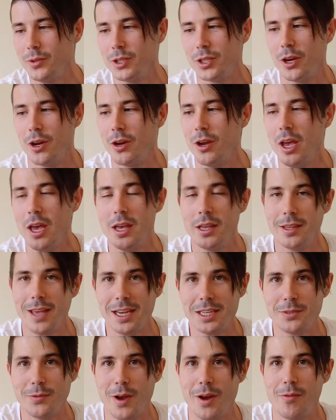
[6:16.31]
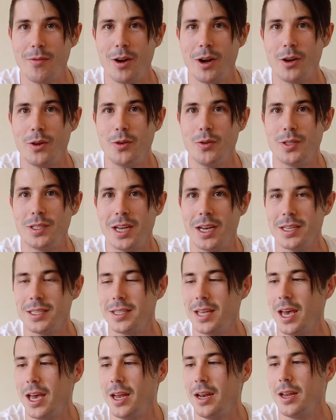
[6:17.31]
So thanks for everyone who does
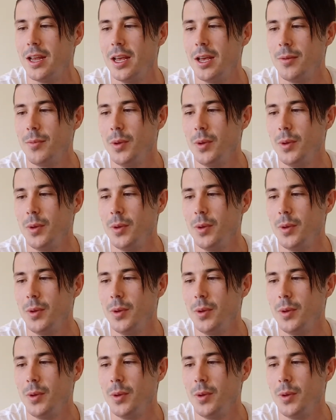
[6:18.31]
that.